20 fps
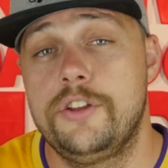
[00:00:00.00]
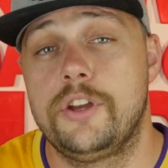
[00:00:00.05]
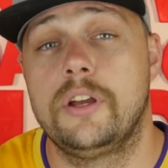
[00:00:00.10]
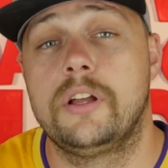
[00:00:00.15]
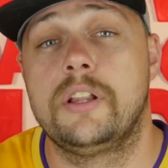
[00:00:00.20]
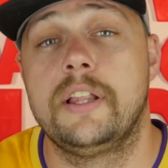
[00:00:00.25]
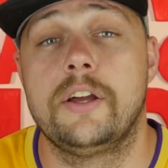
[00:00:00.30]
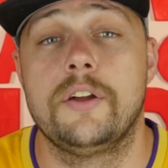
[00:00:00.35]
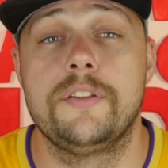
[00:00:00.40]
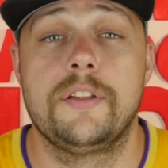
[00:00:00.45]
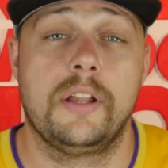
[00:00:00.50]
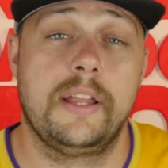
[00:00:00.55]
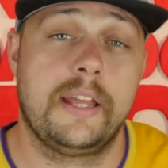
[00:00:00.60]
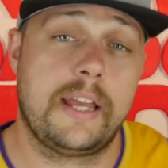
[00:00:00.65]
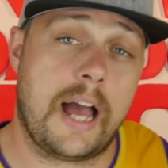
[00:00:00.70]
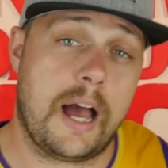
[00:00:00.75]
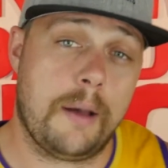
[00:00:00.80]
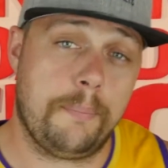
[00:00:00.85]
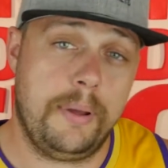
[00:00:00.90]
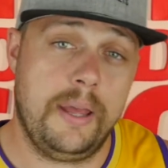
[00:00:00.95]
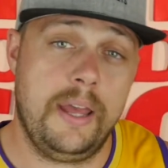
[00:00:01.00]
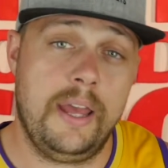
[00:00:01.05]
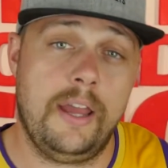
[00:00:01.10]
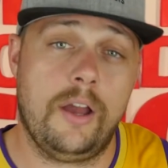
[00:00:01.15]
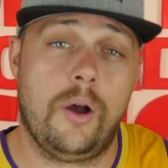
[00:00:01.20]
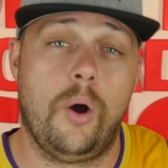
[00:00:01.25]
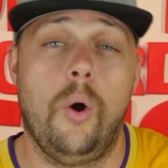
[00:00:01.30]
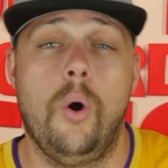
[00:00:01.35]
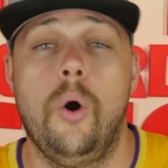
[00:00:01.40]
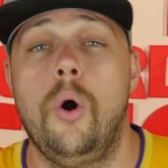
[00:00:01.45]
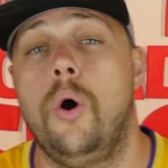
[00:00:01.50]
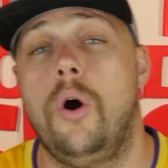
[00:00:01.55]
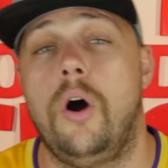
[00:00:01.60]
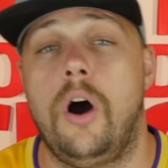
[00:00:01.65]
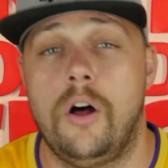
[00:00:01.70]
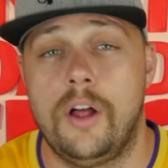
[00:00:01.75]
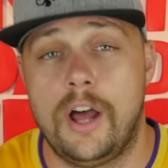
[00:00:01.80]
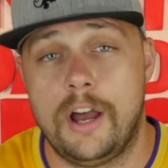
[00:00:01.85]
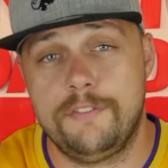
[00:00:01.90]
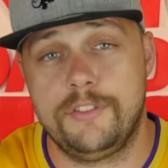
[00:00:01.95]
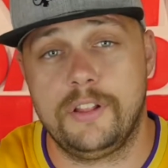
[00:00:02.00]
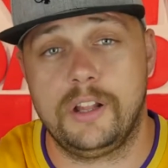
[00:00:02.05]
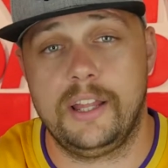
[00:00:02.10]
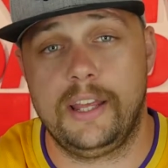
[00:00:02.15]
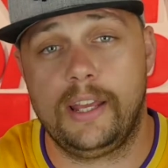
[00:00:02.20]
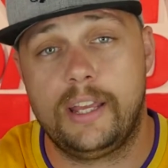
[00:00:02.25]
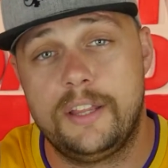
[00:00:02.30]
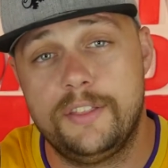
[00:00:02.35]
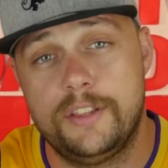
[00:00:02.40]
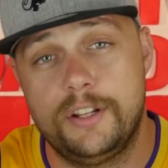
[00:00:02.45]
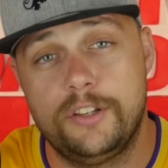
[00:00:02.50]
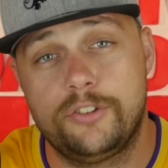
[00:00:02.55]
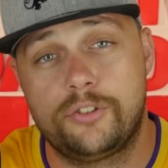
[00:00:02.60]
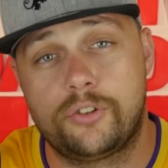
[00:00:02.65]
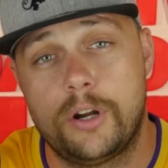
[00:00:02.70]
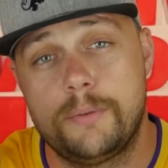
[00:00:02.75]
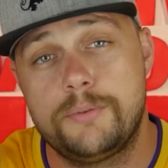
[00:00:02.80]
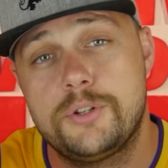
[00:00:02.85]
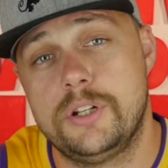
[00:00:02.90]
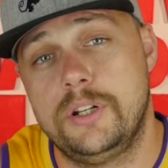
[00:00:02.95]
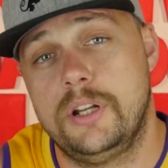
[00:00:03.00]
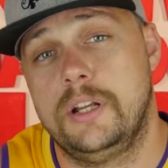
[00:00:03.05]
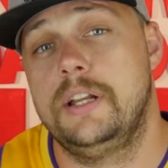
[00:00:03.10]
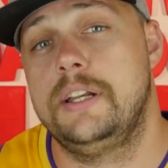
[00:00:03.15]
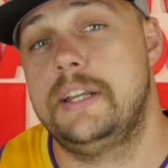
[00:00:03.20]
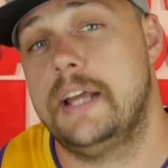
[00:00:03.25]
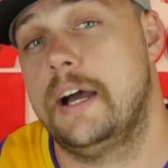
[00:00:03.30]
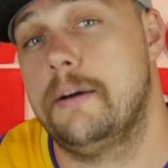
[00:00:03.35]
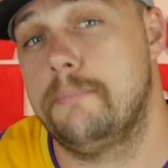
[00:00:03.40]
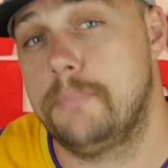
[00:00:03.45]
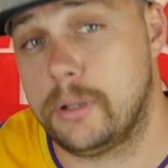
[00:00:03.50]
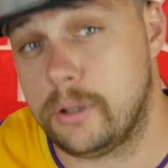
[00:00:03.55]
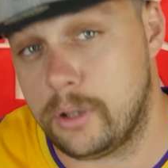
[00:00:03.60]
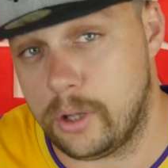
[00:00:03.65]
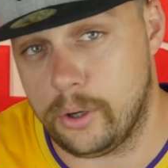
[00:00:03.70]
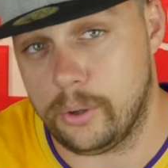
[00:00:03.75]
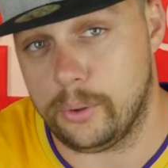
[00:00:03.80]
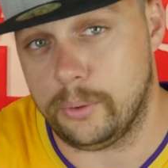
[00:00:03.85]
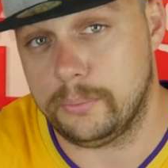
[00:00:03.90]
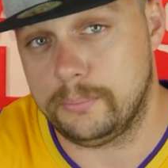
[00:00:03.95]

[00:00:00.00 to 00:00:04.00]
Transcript: you can click on the link up here, or I'll have the link in the description down below.